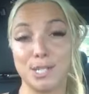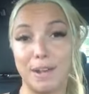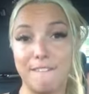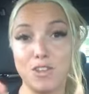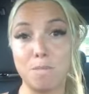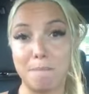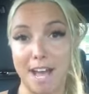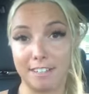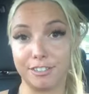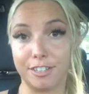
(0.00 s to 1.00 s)
So if you
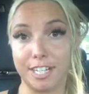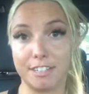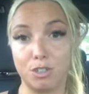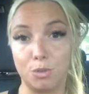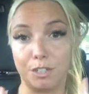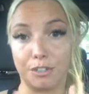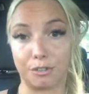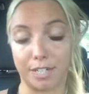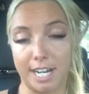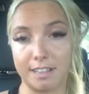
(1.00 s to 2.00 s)
master this, you can
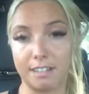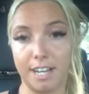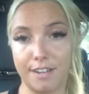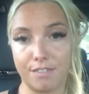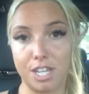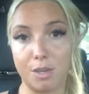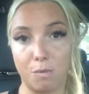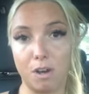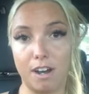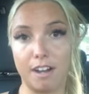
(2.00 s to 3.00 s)
create the life that you
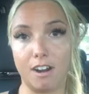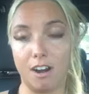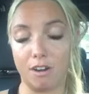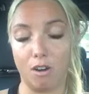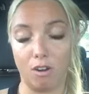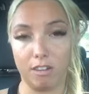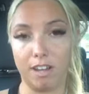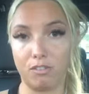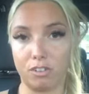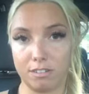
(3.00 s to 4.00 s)
want on all
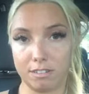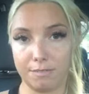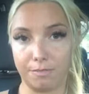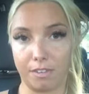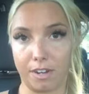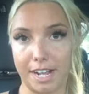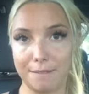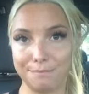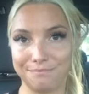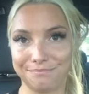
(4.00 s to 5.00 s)
levels,
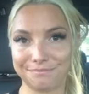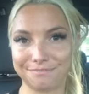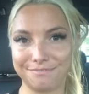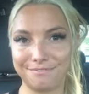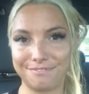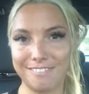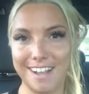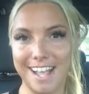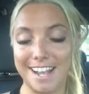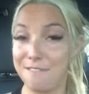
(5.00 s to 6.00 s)
okay?
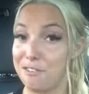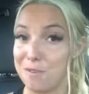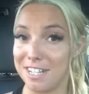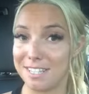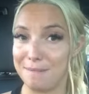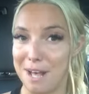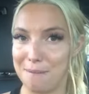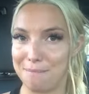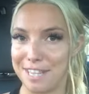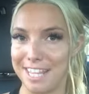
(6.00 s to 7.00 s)
And if you want some
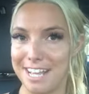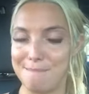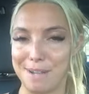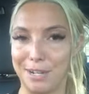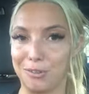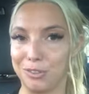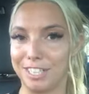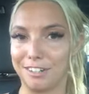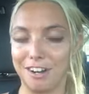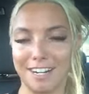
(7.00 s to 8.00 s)
help with it, my
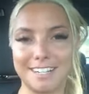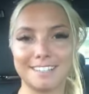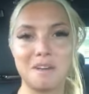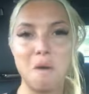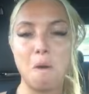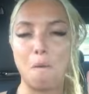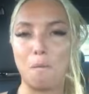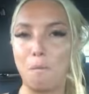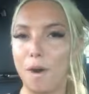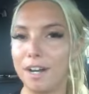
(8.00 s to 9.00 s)
golden goddess
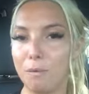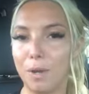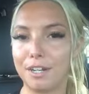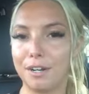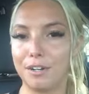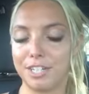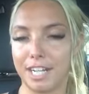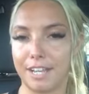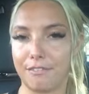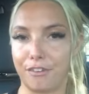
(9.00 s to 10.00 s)
one-on-one
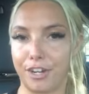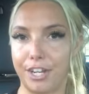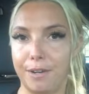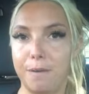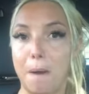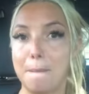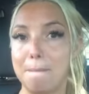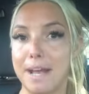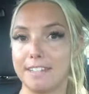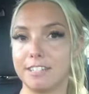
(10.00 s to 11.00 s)
coaching is for you
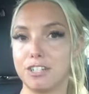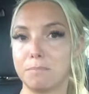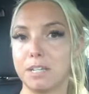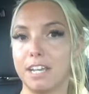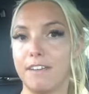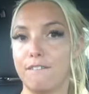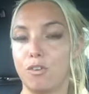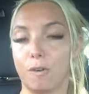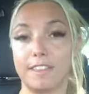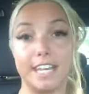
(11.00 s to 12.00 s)
message me
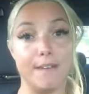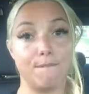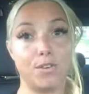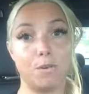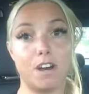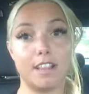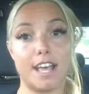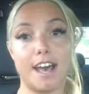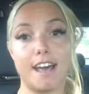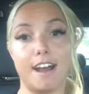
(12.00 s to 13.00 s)
for the info on
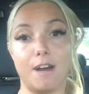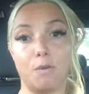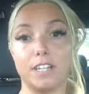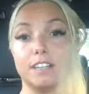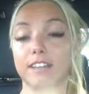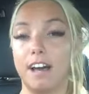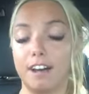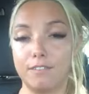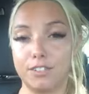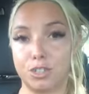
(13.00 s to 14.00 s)
that i would
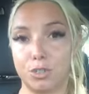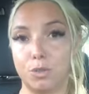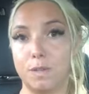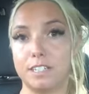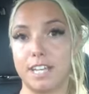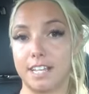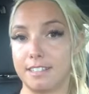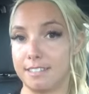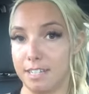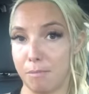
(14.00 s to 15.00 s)
love to take
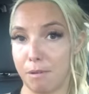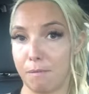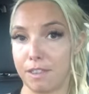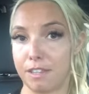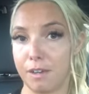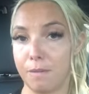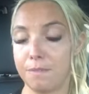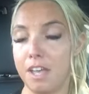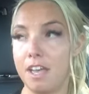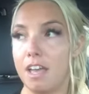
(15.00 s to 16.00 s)
this deeper with you
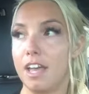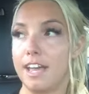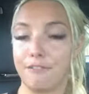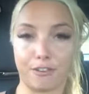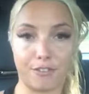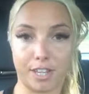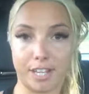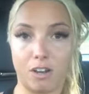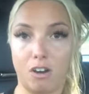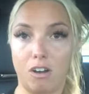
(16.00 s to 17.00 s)
if you're
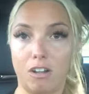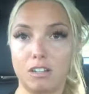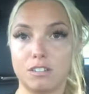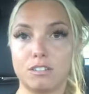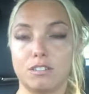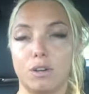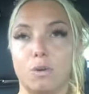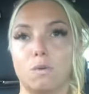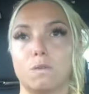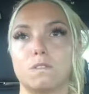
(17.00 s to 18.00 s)
feeling called.
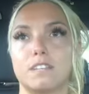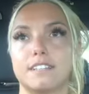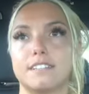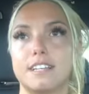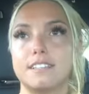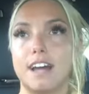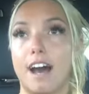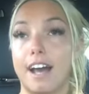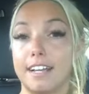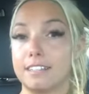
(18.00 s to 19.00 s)
So this is the
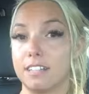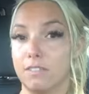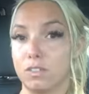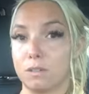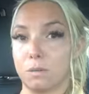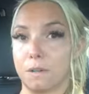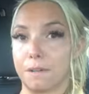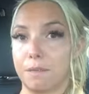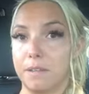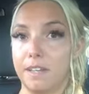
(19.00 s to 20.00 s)
highest level to work
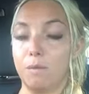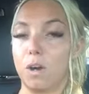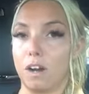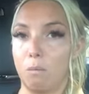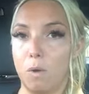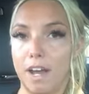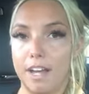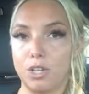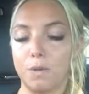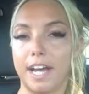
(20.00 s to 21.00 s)
with me one-on-one.
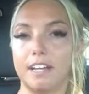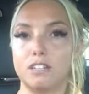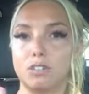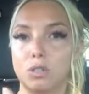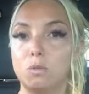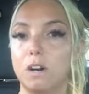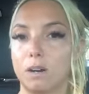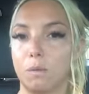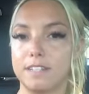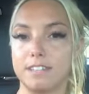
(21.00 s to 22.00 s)
-on -one. You get two
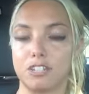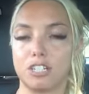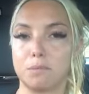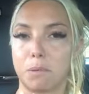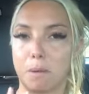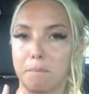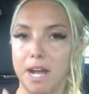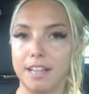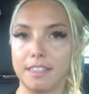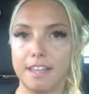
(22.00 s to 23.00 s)
one-on-one -on -one sessions per
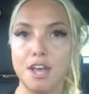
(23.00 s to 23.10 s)
month.